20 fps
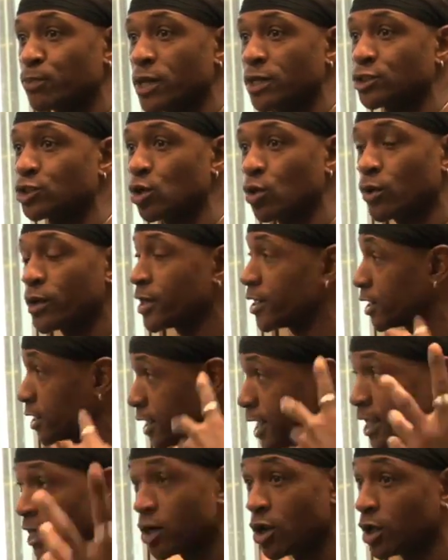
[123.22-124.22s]
And so
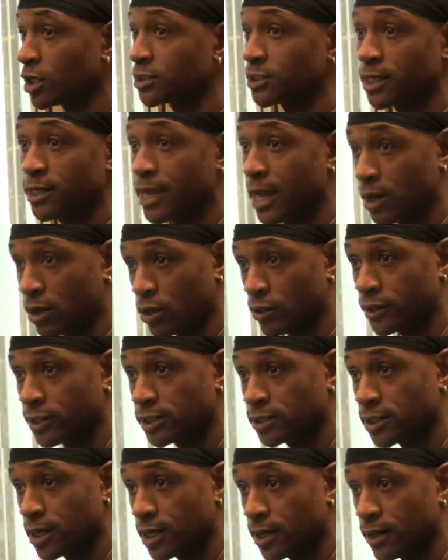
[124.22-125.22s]
Keenan all of a sudden had all
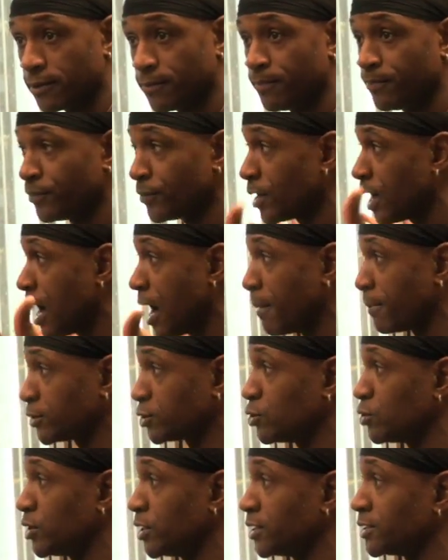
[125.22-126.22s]
these
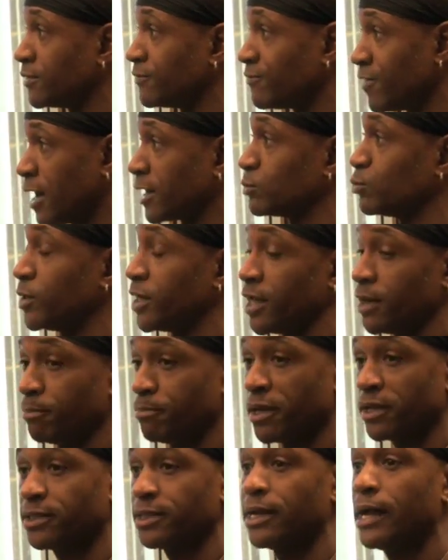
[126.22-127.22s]
opportunities, and Fox went ahead and
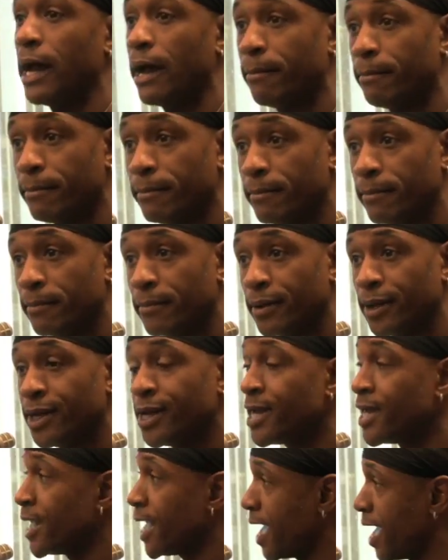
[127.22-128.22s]
picked it up.
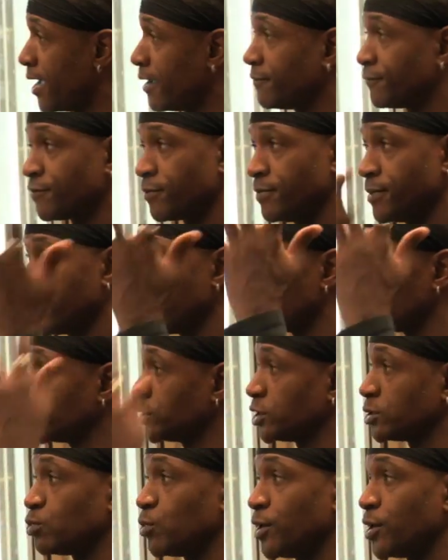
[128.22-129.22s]
And from there, we
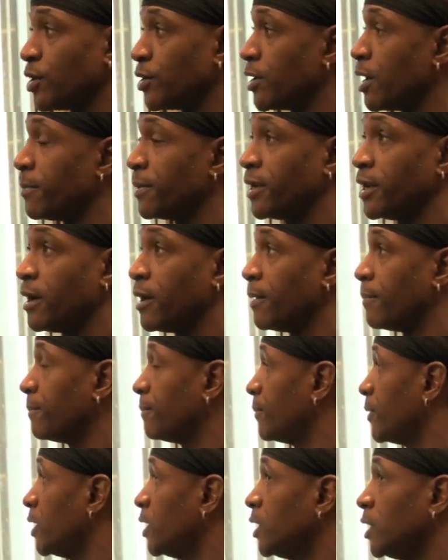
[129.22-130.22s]
just went on up. And,
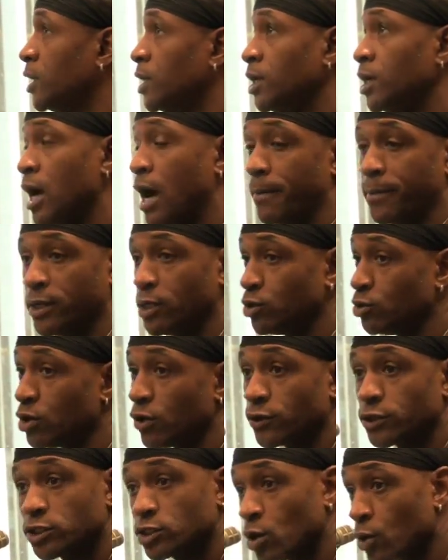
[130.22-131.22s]
I mean, you
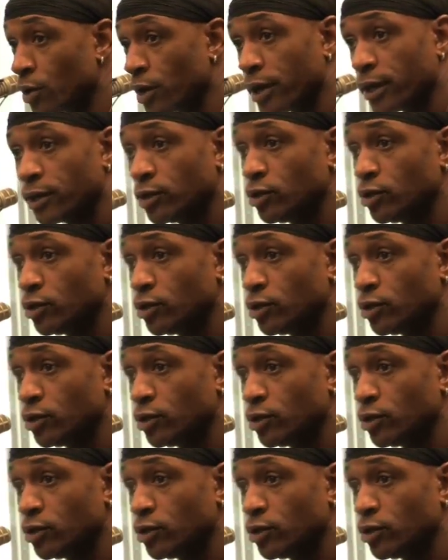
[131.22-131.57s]
know the story.